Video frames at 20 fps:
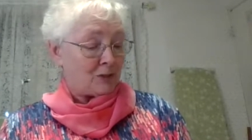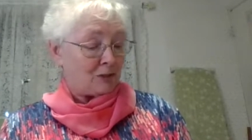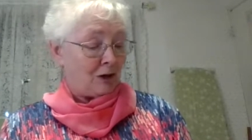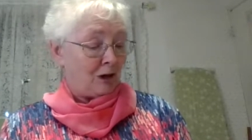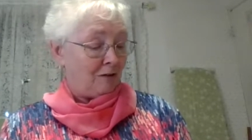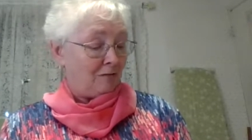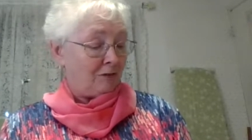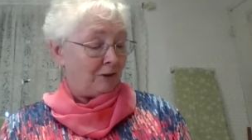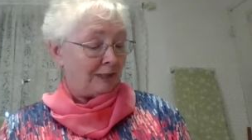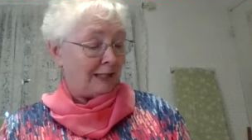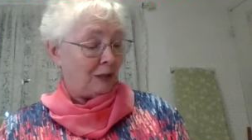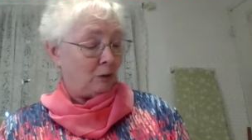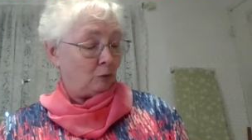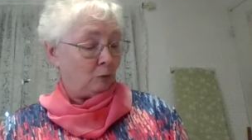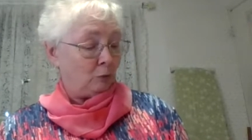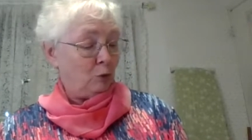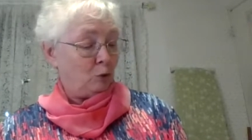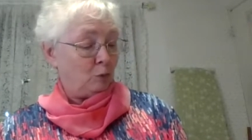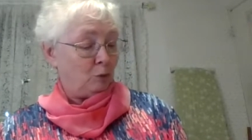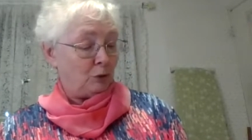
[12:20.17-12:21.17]
off in that
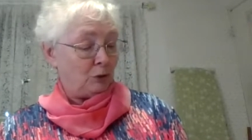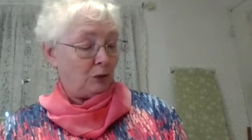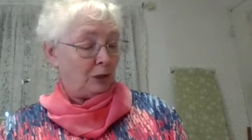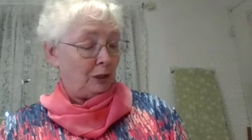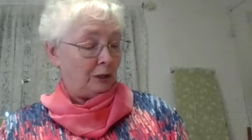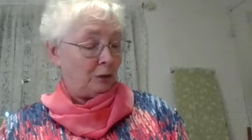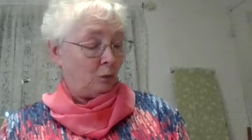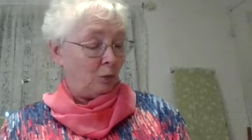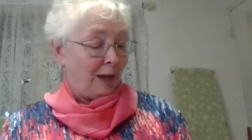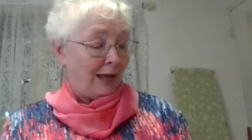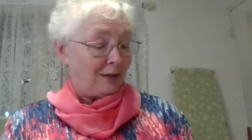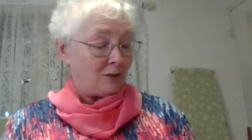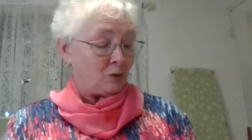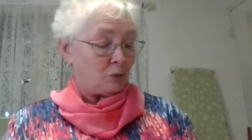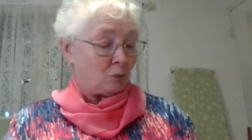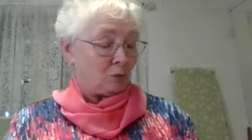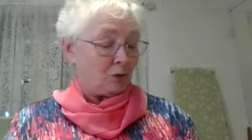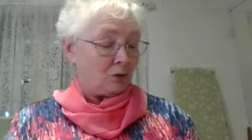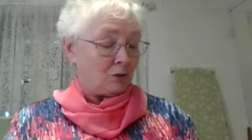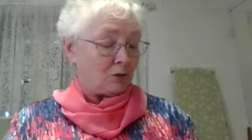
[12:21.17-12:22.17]
room with all the
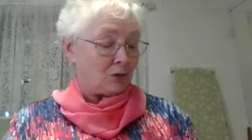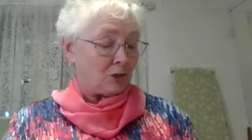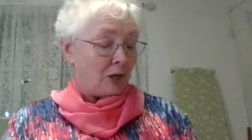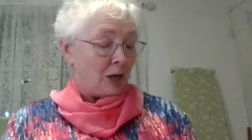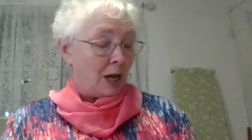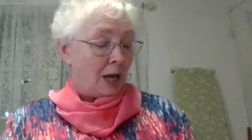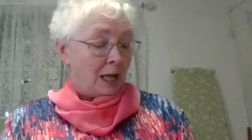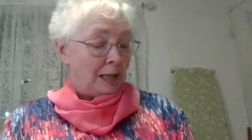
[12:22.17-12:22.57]
waxworks,